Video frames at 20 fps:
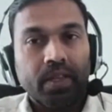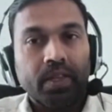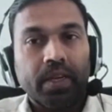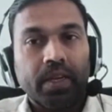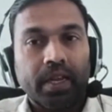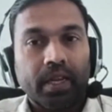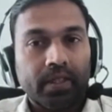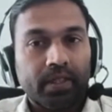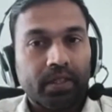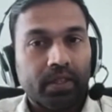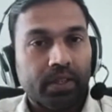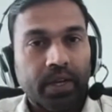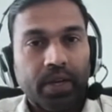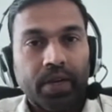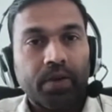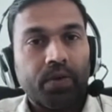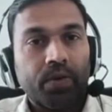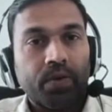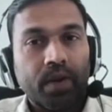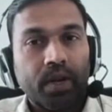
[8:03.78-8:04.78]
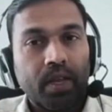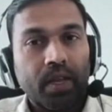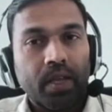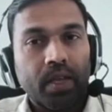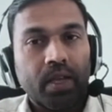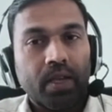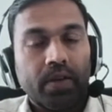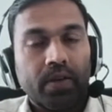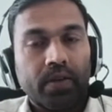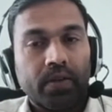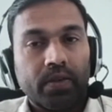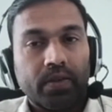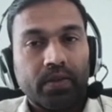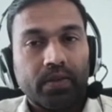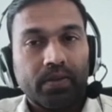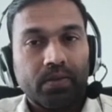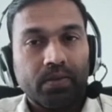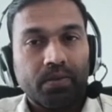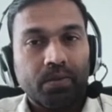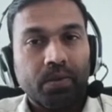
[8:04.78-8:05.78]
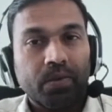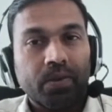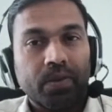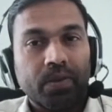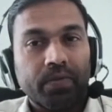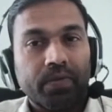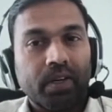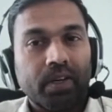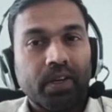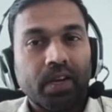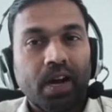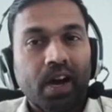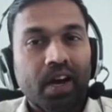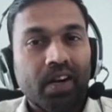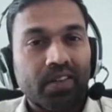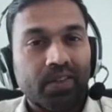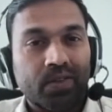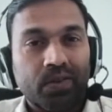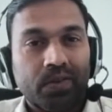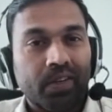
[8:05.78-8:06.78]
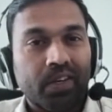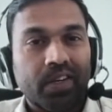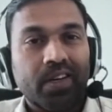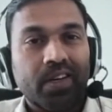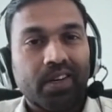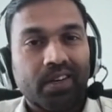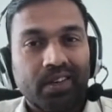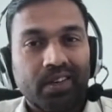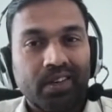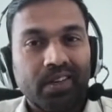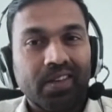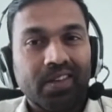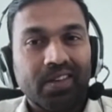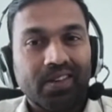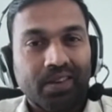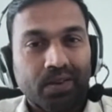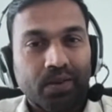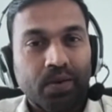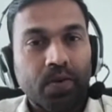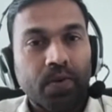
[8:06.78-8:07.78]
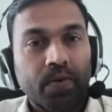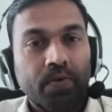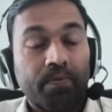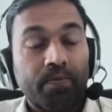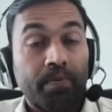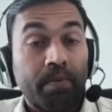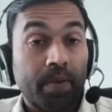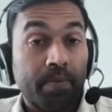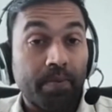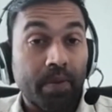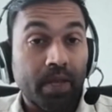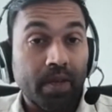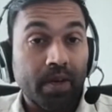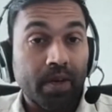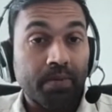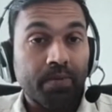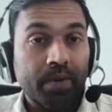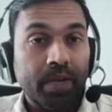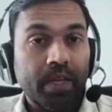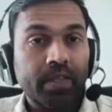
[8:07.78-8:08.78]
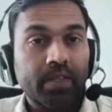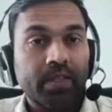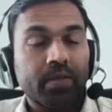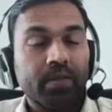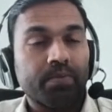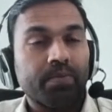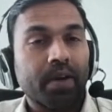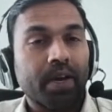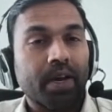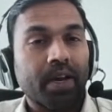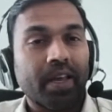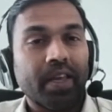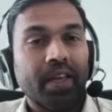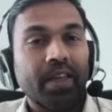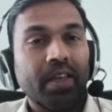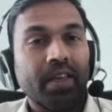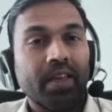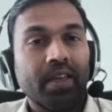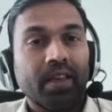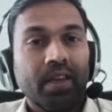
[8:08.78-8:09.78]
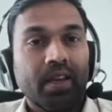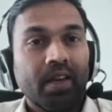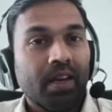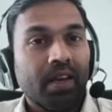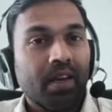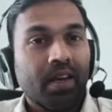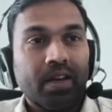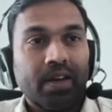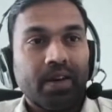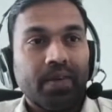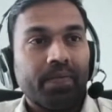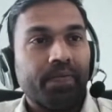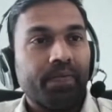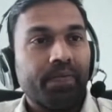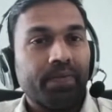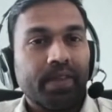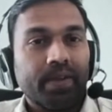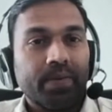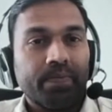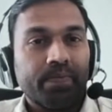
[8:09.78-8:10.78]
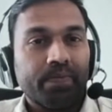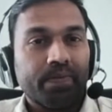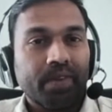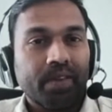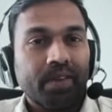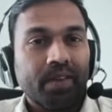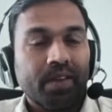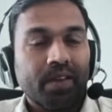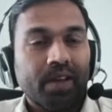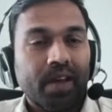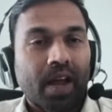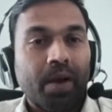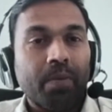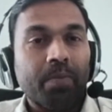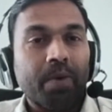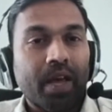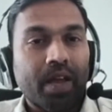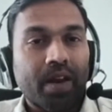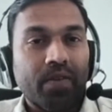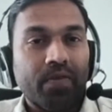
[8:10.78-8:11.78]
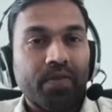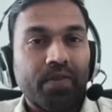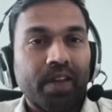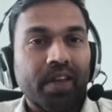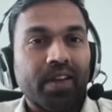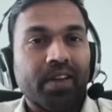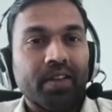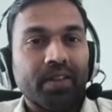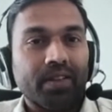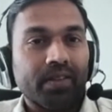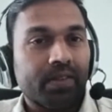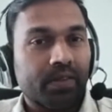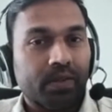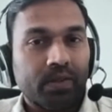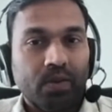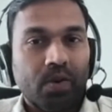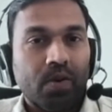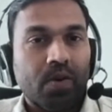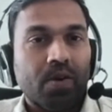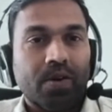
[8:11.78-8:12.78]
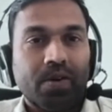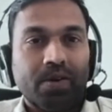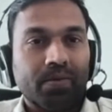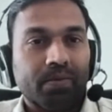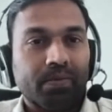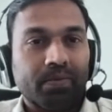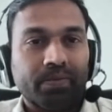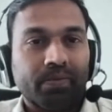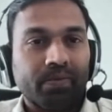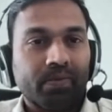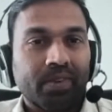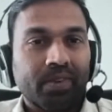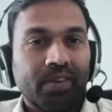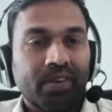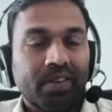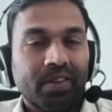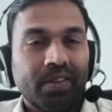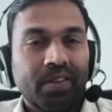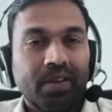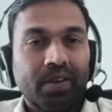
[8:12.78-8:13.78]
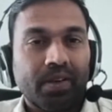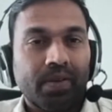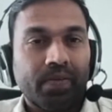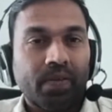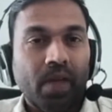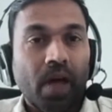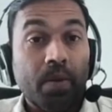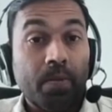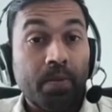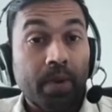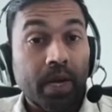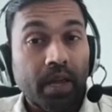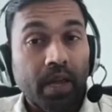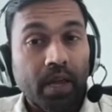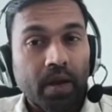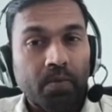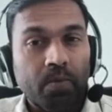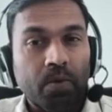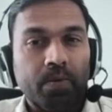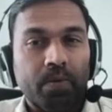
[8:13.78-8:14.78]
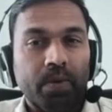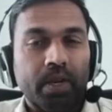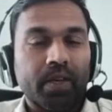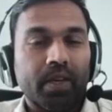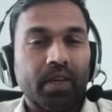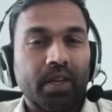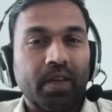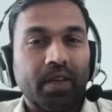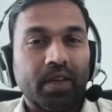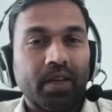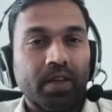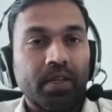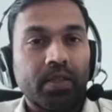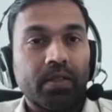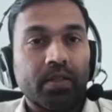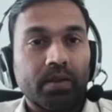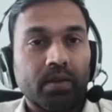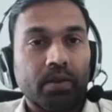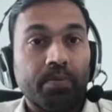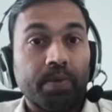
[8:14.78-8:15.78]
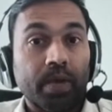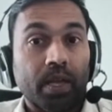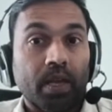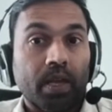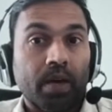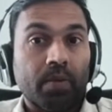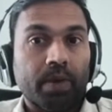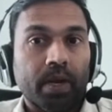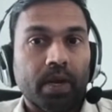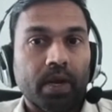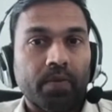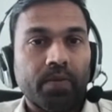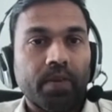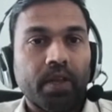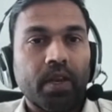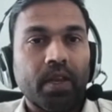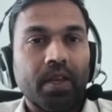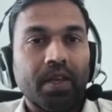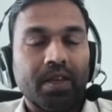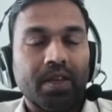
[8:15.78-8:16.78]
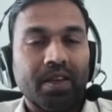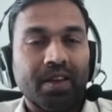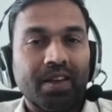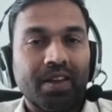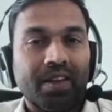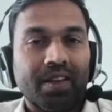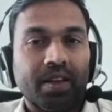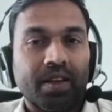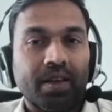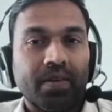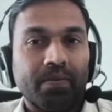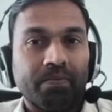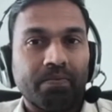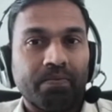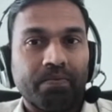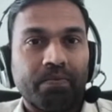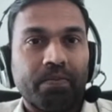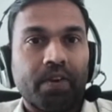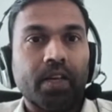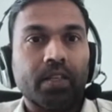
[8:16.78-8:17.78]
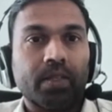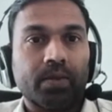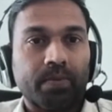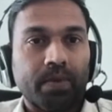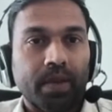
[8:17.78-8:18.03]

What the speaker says: the next 10-20 years most of the cars on the road may be replaced by the unmanned vehicles or the urban air mobility is picking up at a very fast